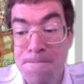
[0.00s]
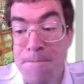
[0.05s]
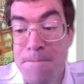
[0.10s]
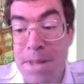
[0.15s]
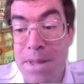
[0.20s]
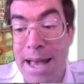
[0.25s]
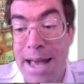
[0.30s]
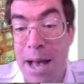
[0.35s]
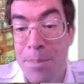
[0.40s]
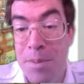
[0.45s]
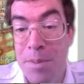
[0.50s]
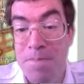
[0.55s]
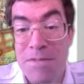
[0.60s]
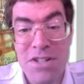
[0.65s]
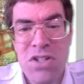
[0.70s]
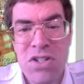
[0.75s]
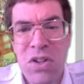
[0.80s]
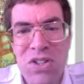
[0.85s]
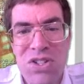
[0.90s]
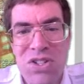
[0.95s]
happen.
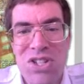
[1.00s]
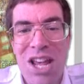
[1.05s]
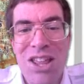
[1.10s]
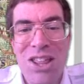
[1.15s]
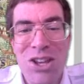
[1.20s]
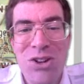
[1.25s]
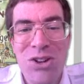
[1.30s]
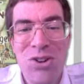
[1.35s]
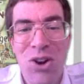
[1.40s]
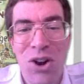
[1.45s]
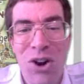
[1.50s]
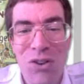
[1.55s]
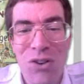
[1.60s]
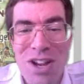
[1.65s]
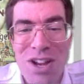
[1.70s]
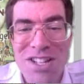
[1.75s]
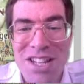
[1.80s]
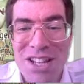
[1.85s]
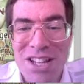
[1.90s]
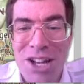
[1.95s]
That's not to say that you're not at
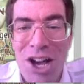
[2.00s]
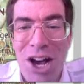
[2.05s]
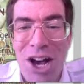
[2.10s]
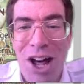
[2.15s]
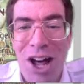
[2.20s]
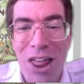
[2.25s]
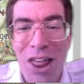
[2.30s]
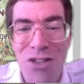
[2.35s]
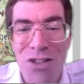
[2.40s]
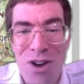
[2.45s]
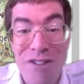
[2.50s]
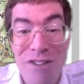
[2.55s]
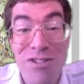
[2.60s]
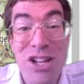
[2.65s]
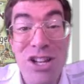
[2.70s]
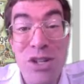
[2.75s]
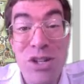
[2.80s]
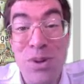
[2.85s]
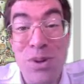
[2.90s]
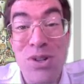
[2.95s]
risk in other
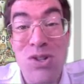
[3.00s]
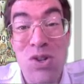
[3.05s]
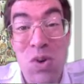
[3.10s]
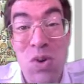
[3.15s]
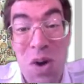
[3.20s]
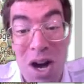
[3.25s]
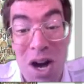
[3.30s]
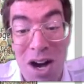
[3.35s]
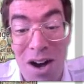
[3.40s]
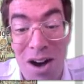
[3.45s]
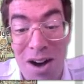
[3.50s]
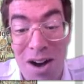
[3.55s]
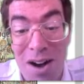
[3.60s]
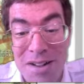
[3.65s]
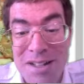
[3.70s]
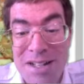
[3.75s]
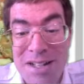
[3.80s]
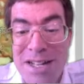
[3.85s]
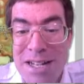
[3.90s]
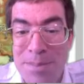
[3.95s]
areas, because you are,
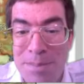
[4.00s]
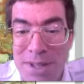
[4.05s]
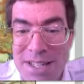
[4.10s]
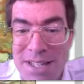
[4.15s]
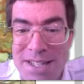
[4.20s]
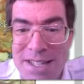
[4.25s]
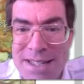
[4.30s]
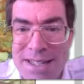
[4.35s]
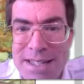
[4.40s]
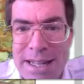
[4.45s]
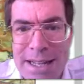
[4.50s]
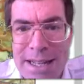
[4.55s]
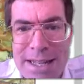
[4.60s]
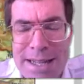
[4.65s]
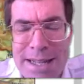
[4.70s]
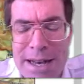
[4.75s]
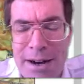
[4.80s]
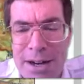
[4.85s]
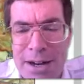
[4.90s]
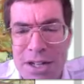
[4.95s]
but this is clearly
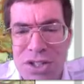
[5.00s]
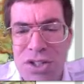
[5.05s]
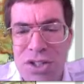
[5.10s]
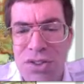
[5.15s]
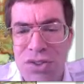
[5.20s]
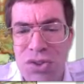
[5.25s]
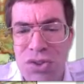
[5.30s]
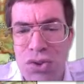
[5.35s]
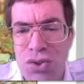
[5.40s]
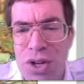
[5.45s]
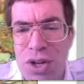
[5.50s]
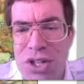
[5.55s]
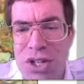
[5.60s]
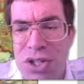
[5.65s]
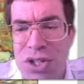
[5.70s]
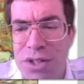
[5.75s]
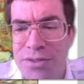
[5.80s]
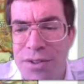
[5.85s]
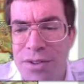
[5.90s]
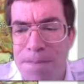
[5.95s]
the highest
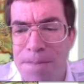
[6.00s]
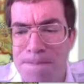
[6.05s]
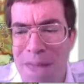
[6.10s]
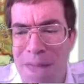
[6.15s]
concentration of them.